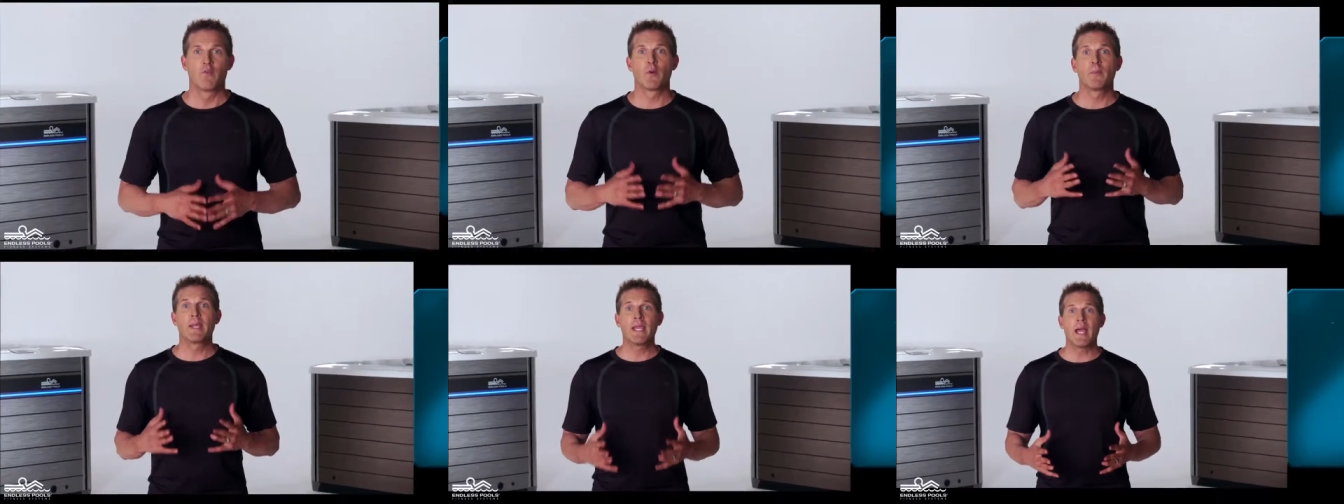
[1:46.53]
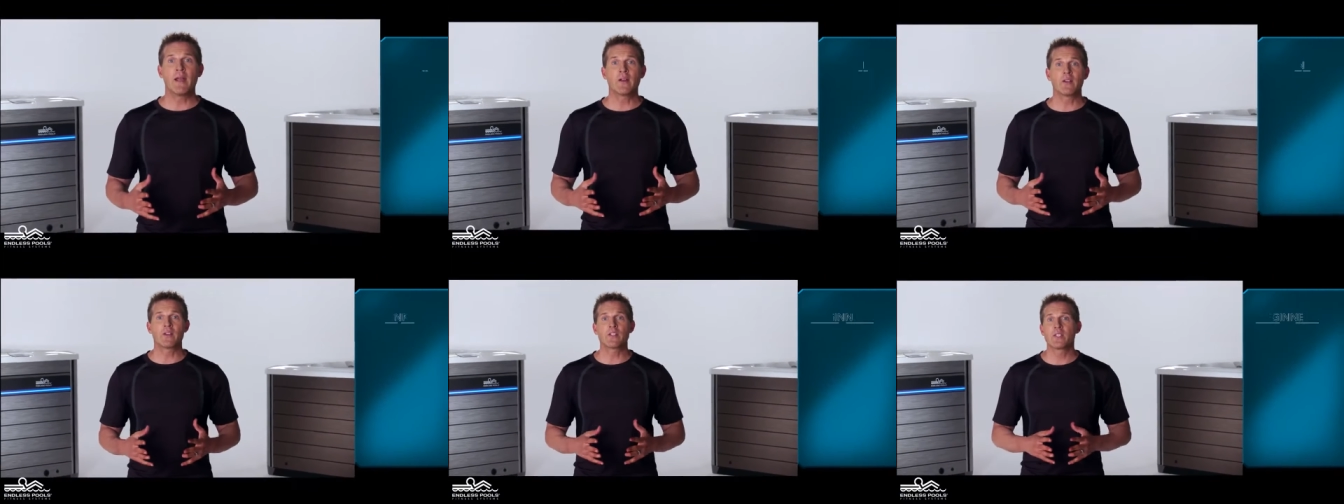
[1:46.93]
For
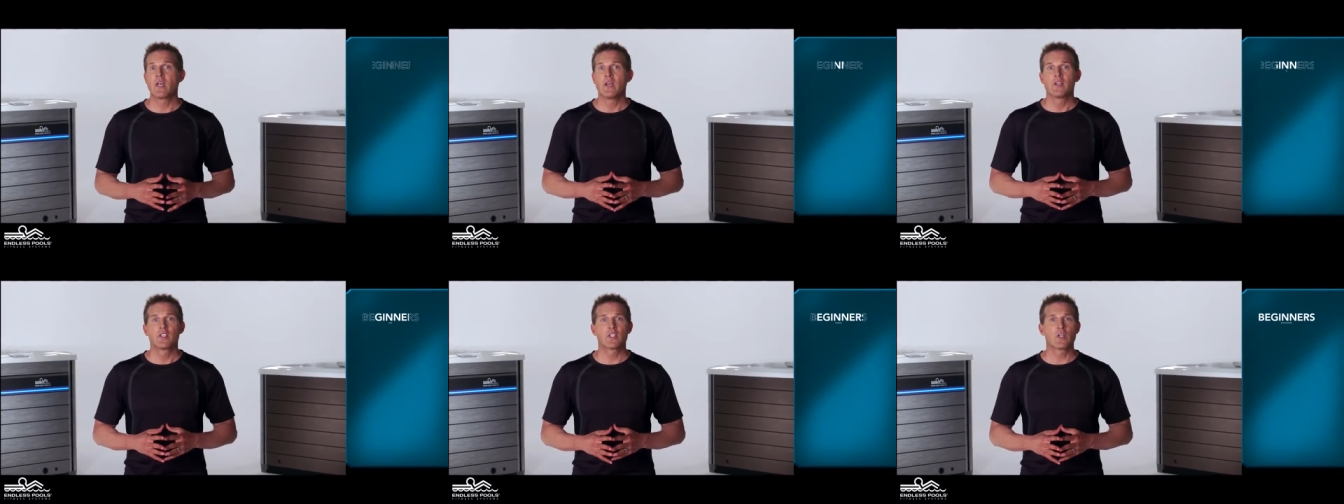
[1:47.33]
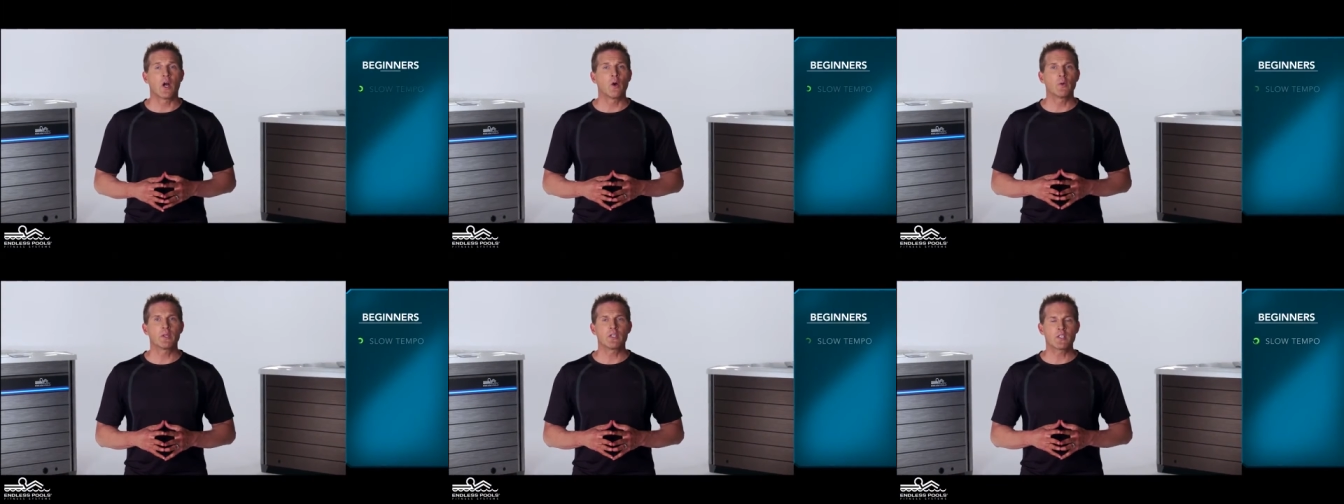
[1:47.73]
beginners,
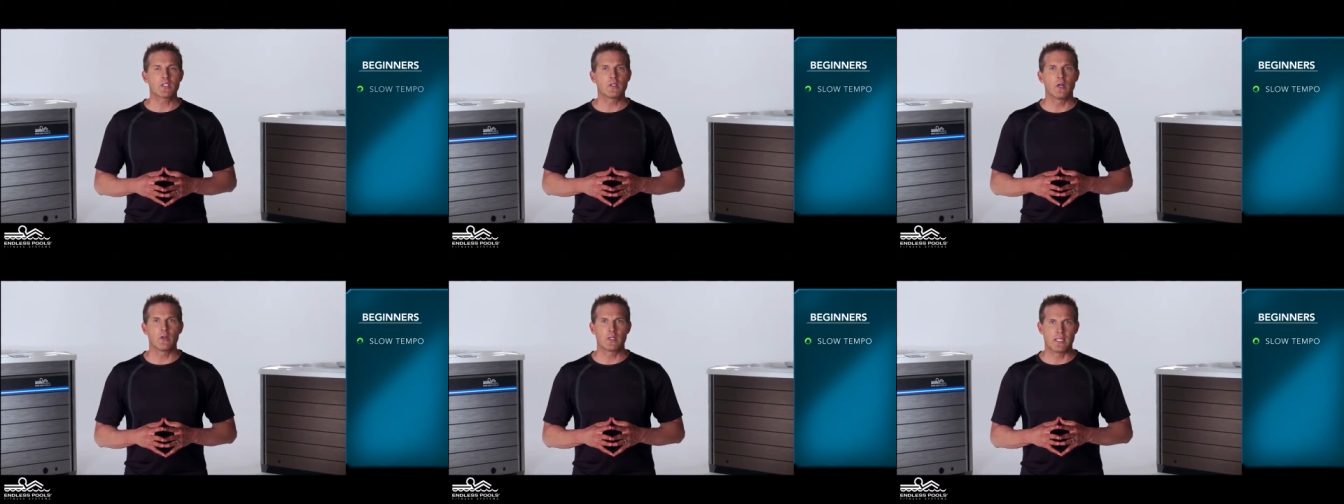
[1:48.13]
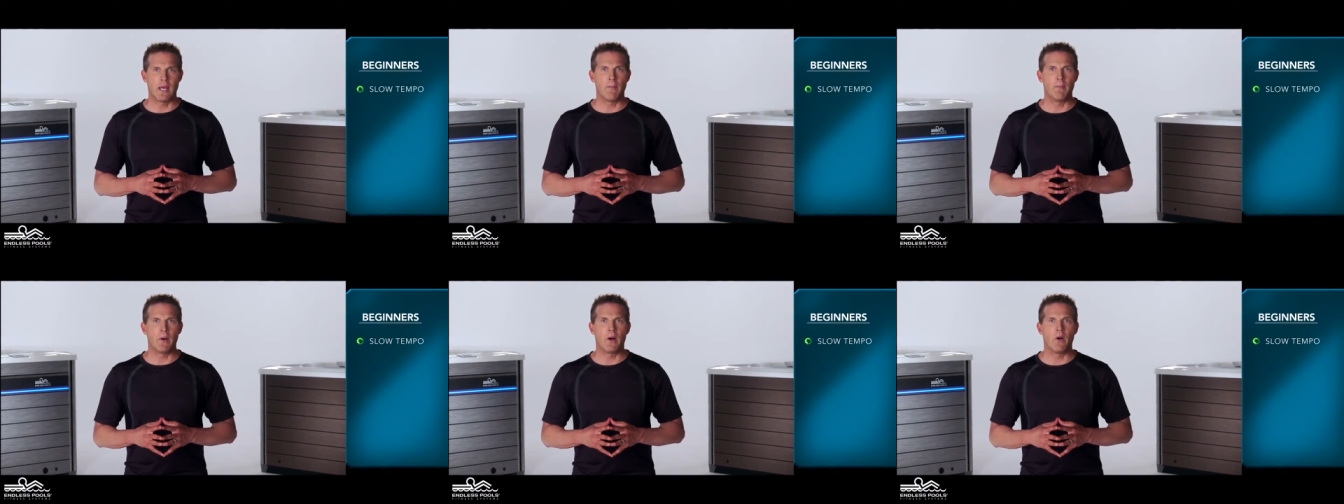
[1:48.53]
start with the slow
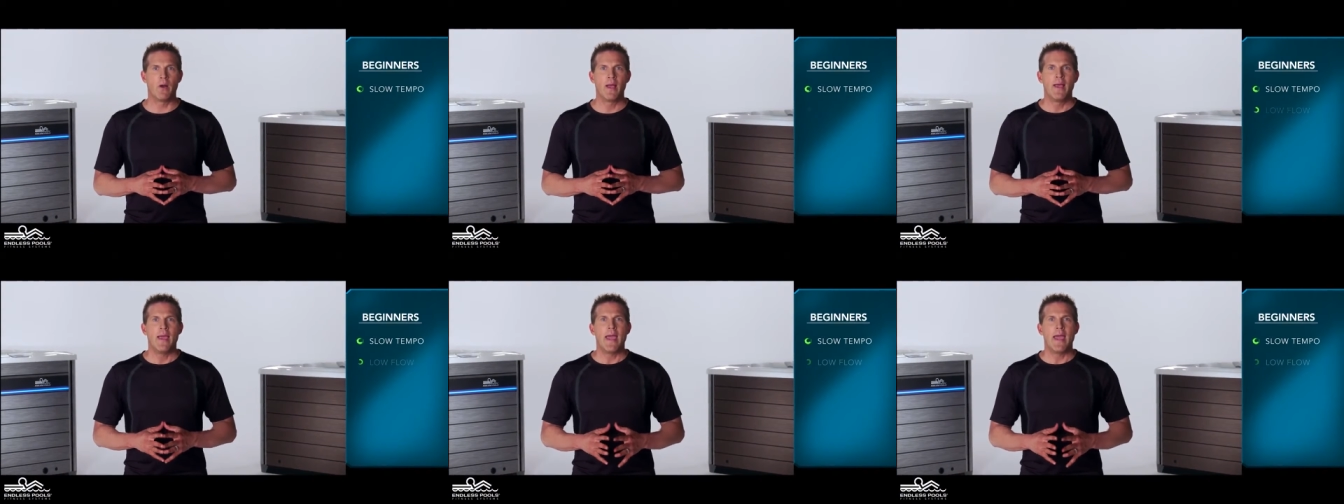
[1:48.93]
tempo